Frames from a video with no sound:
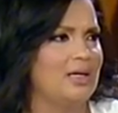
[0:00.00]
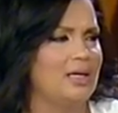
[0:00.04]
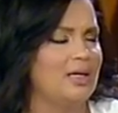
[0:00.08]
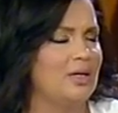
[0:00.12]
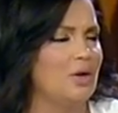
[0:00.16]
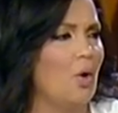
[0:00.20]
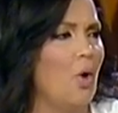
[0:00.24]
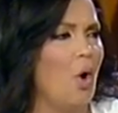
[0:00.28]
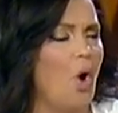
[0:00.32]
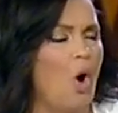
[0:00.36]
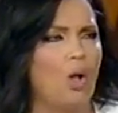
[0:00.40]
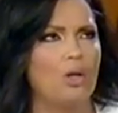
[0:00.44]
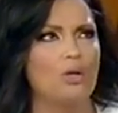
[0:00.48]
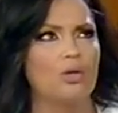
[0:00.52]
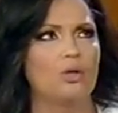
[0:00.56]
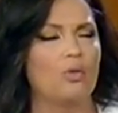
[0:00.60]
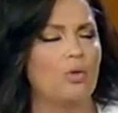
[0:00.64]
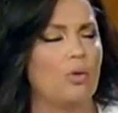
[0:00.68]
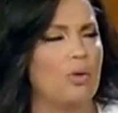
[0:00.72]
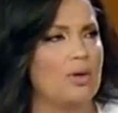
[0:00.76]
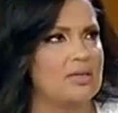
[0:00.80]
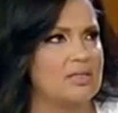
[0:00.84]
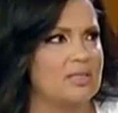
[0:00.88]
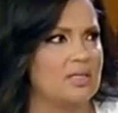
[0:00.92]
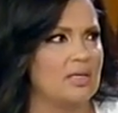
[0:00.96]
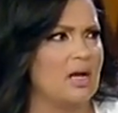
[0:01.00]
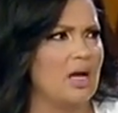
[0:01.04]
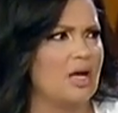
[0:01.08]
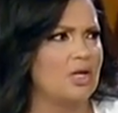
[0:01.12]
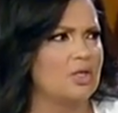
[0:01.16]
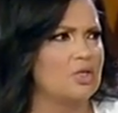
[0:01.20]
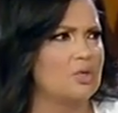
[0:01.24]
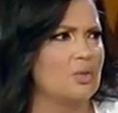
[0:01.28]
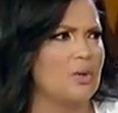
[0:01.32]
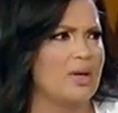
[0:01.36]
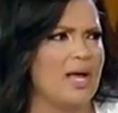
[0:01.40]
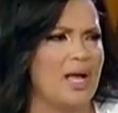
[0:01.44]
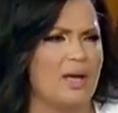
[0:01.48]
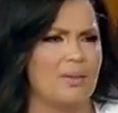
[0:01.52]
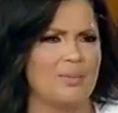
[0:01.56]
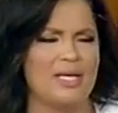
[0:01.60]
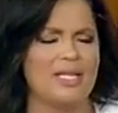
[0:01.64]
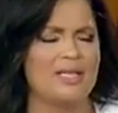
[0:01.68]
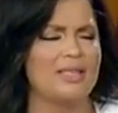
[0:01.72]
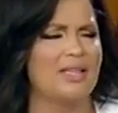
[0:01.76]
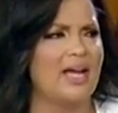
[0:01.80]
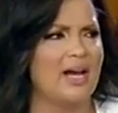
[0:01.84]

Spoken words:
you know, all across the country. I mean,